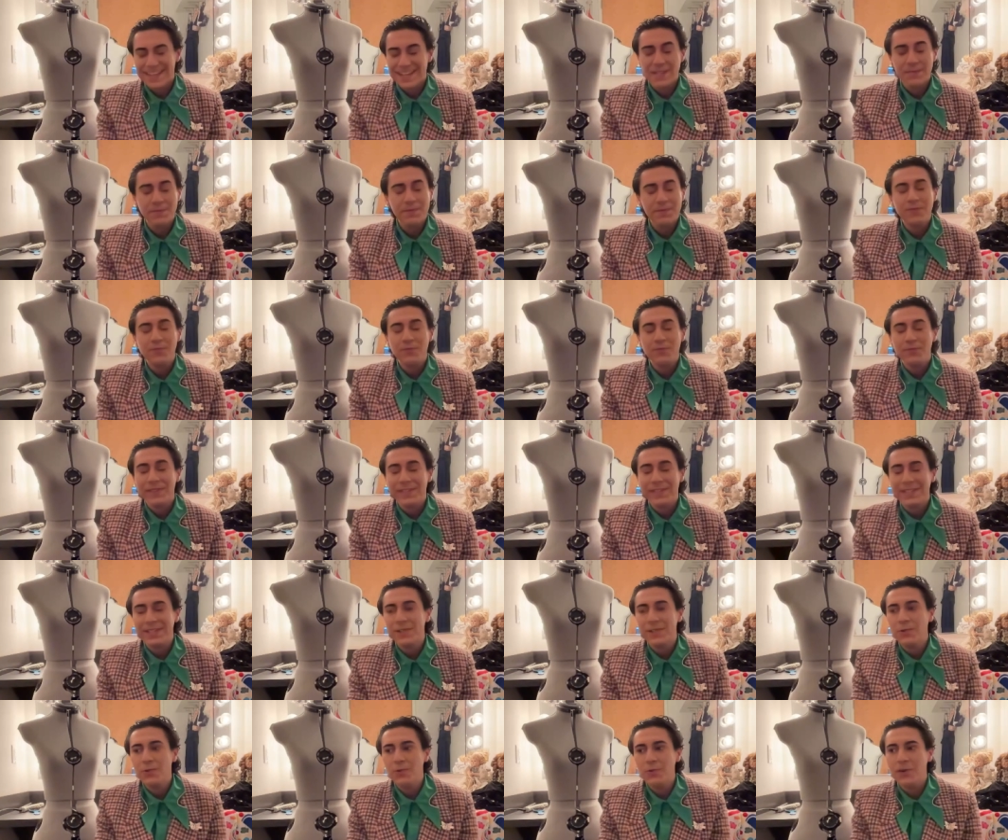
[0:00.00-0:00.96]
it's been
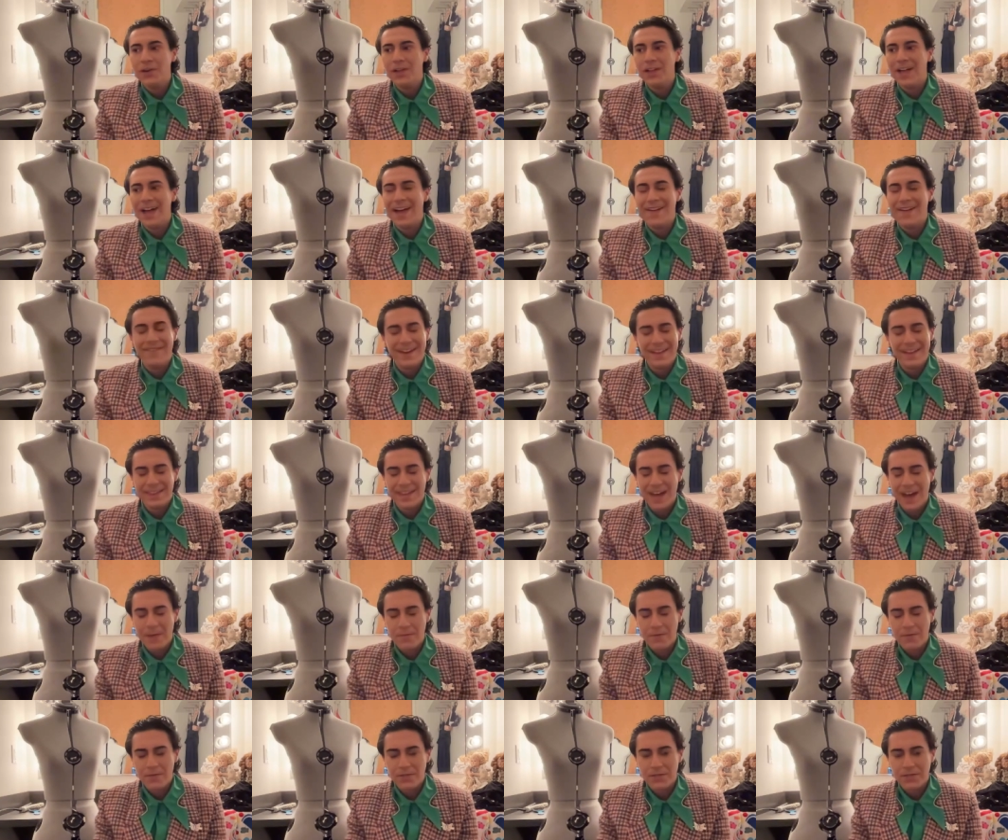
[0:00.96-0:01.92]
really cool. I've had the
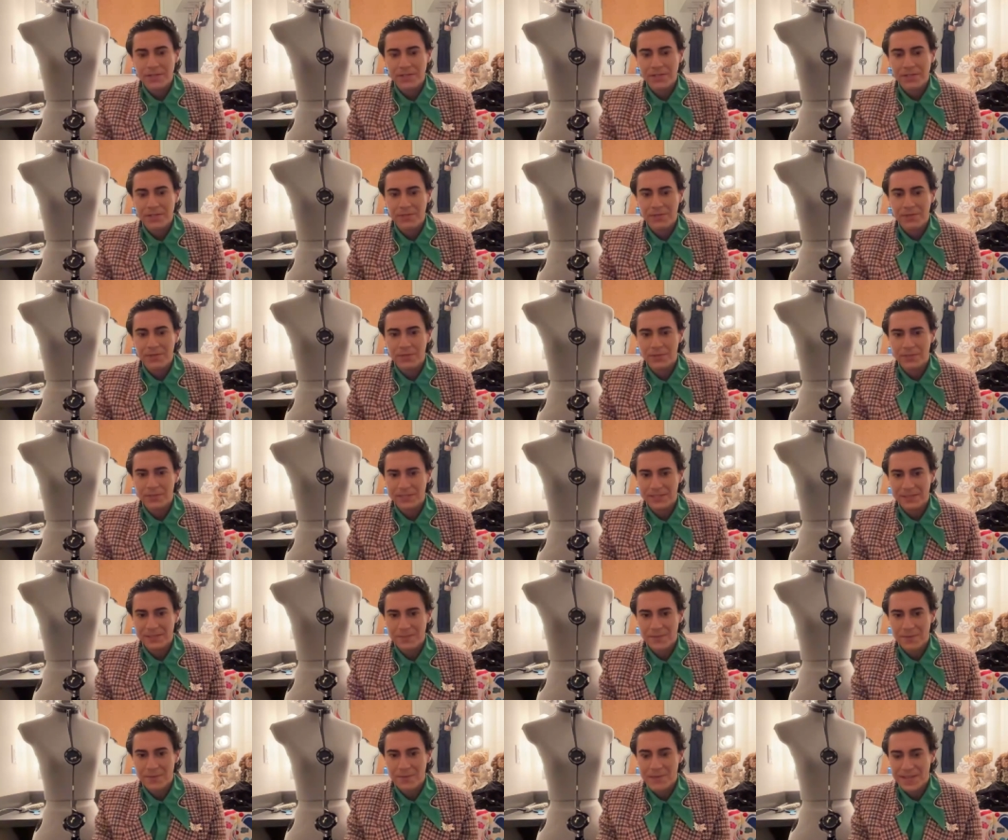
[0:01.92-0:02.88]
opportunity to work with
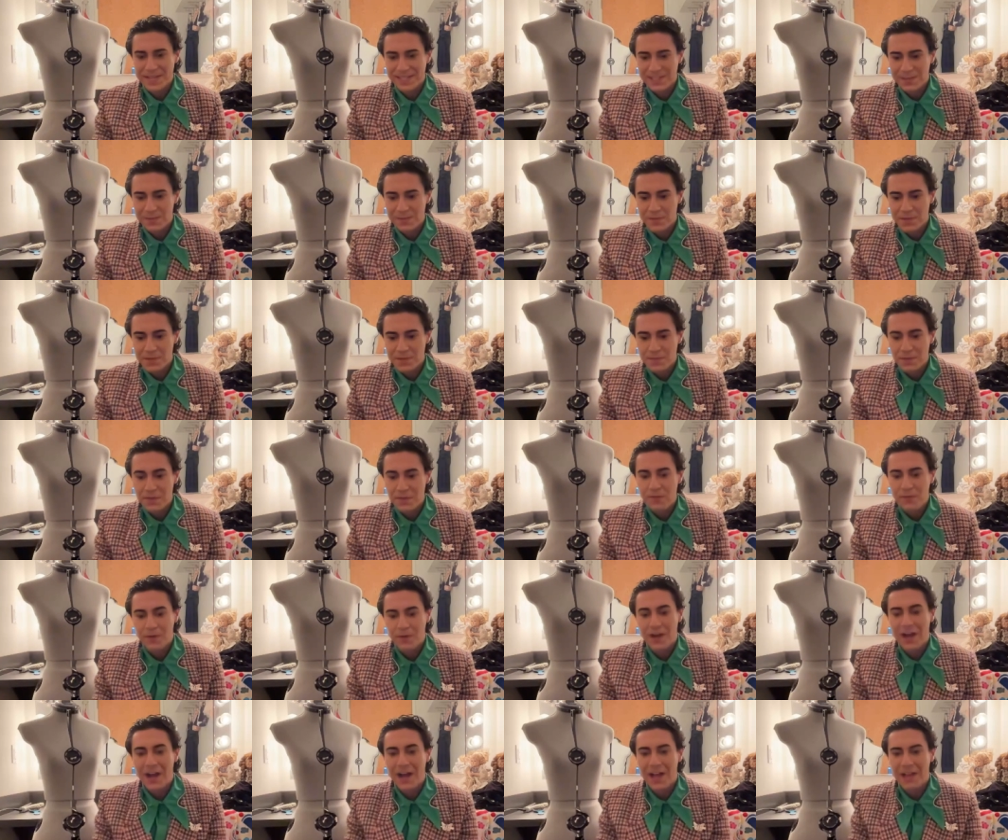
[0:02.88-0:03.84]
some amazing people
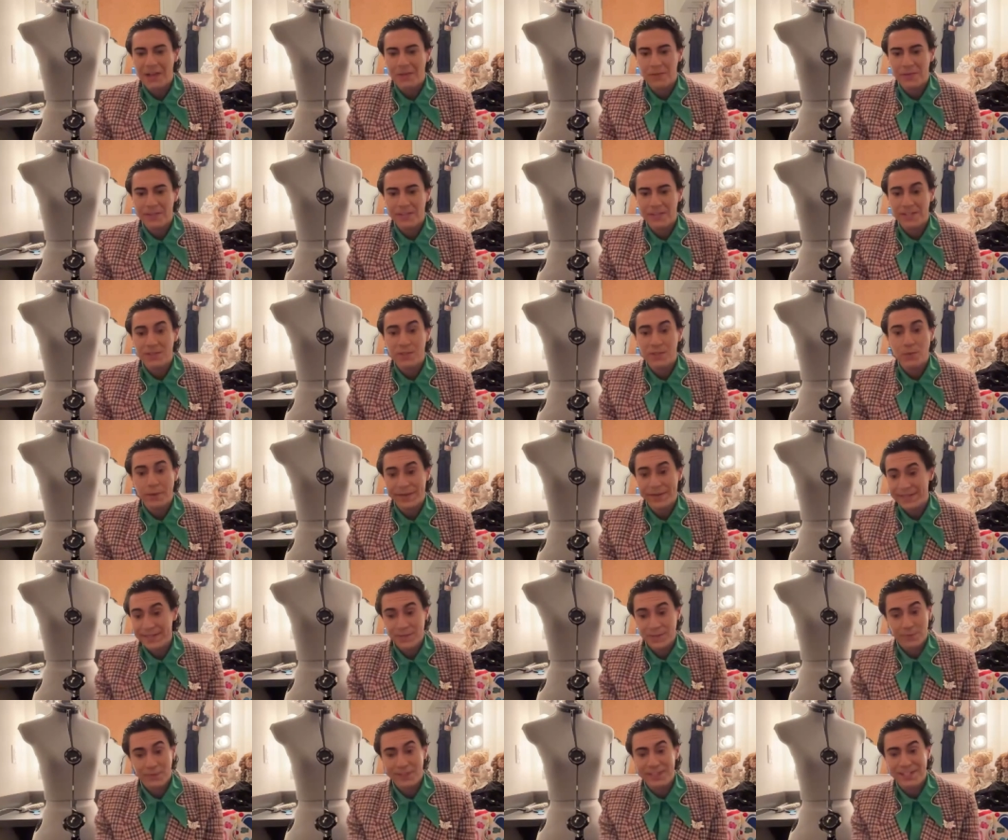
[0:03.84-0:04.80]
for Halloween.
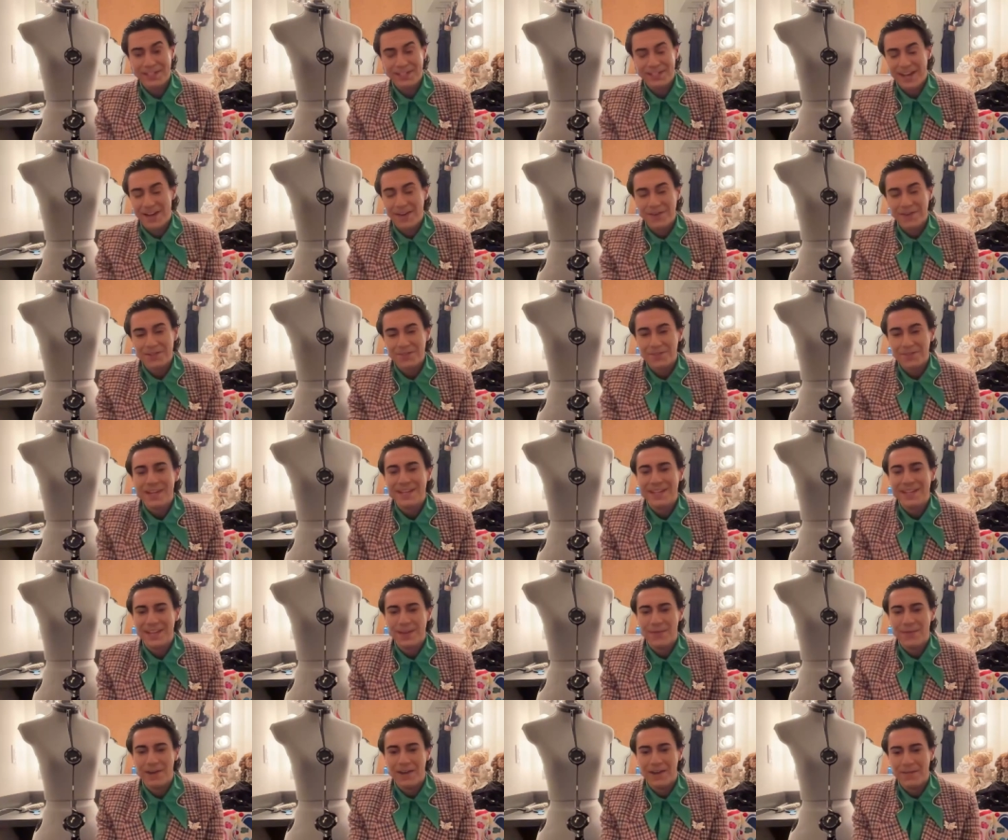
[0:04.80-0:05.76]
Twix reached out to me and
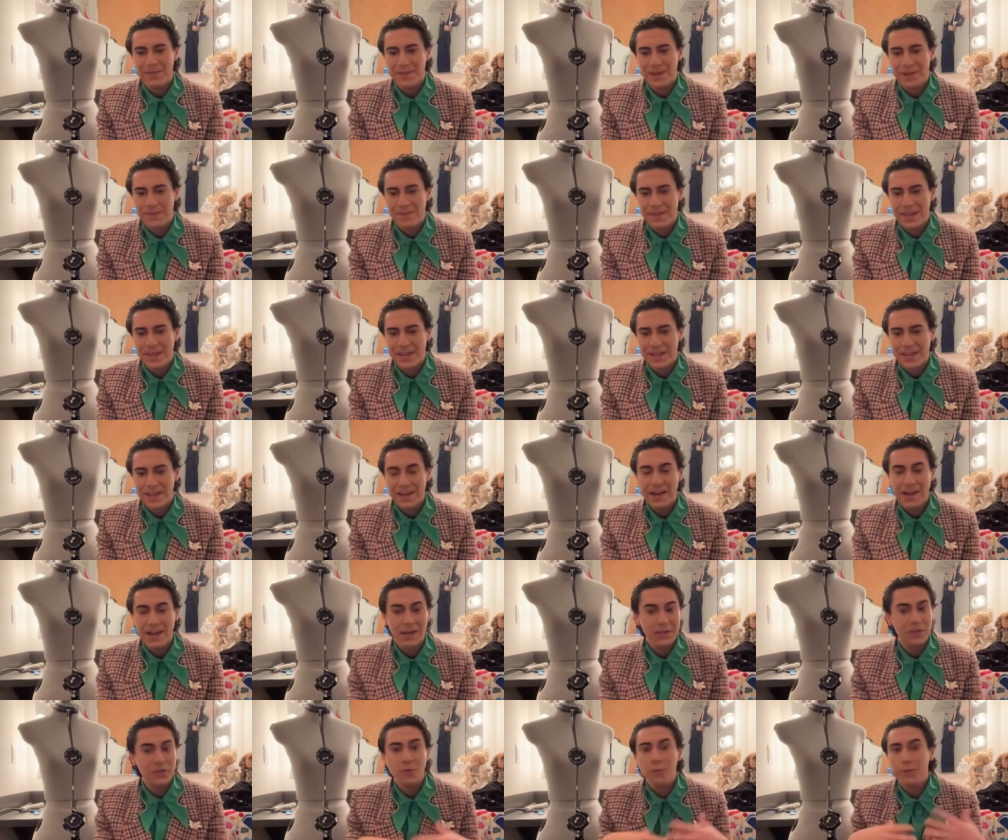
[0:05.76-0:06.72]
they wanted me to make
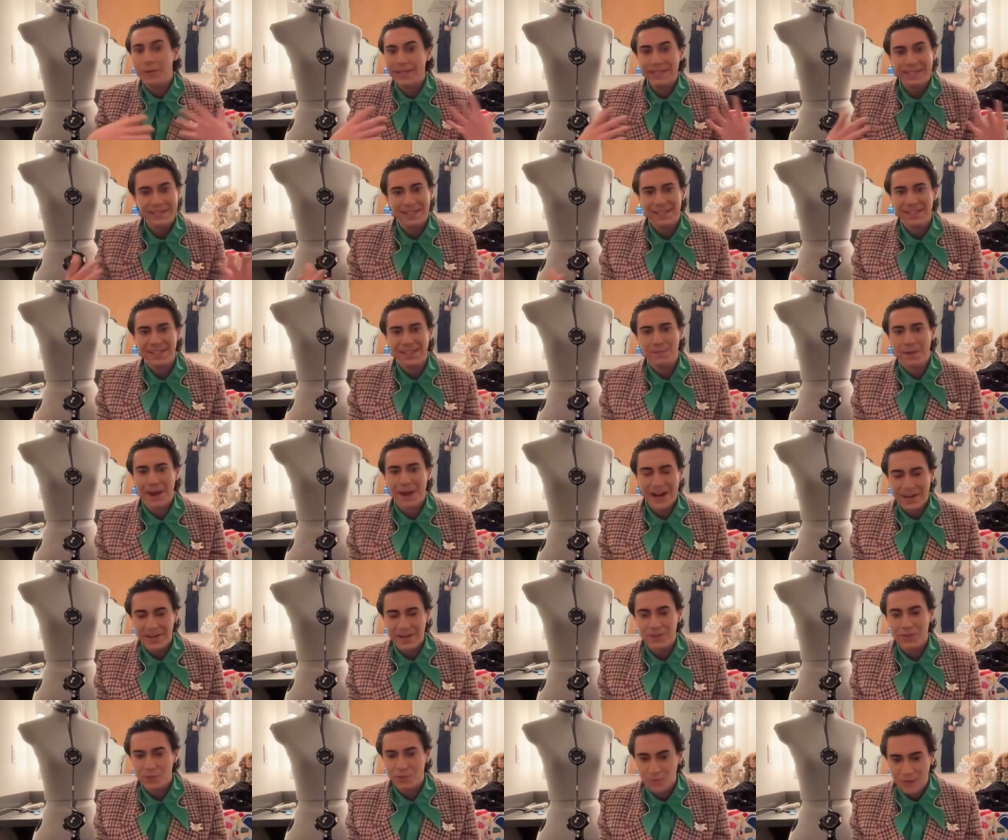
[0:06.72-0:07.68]
a Twix
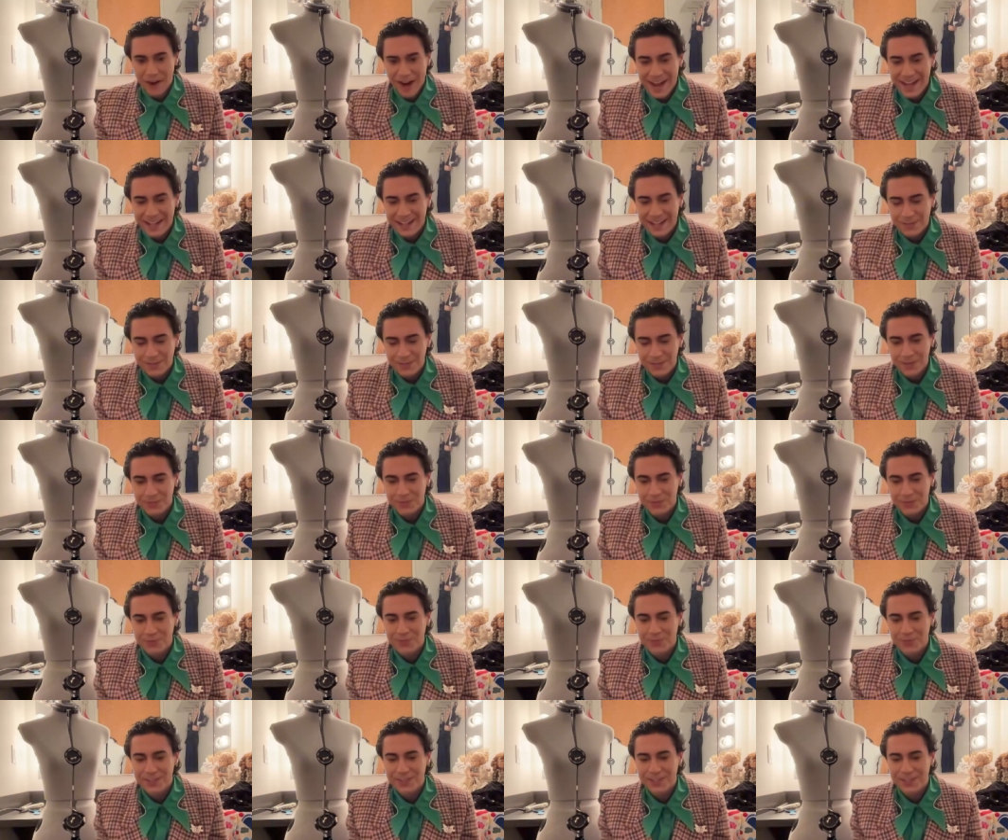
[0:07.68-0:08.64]
inspired dress, which was
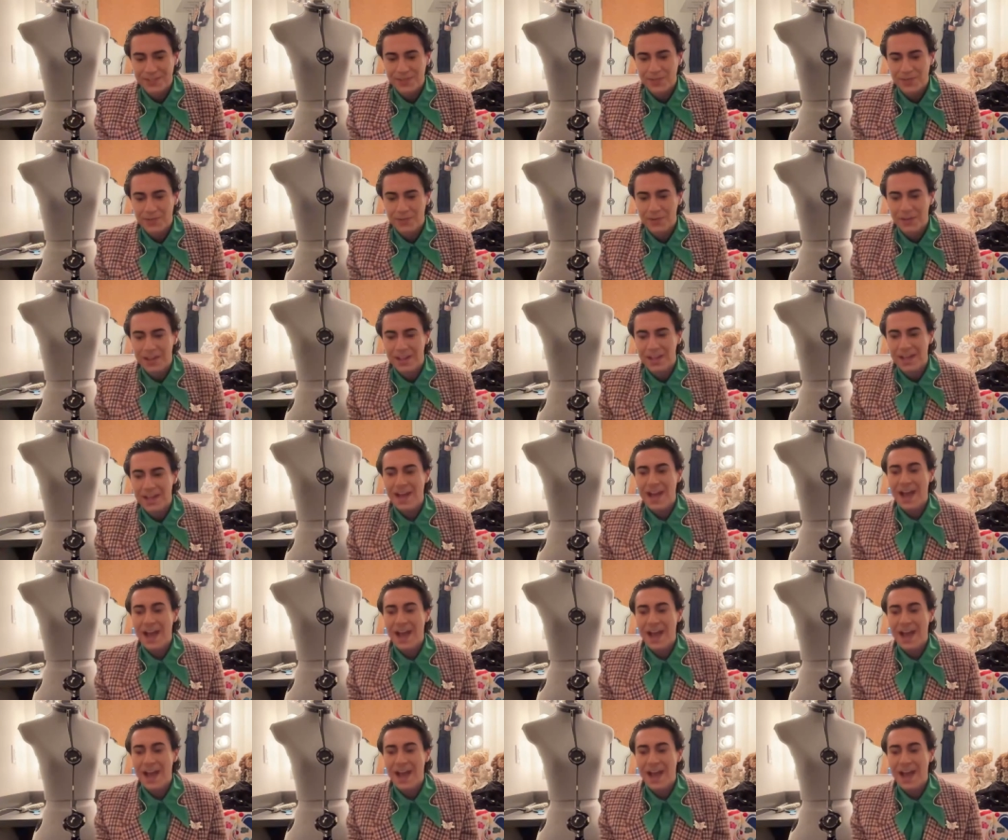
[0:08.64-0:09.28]
really cool.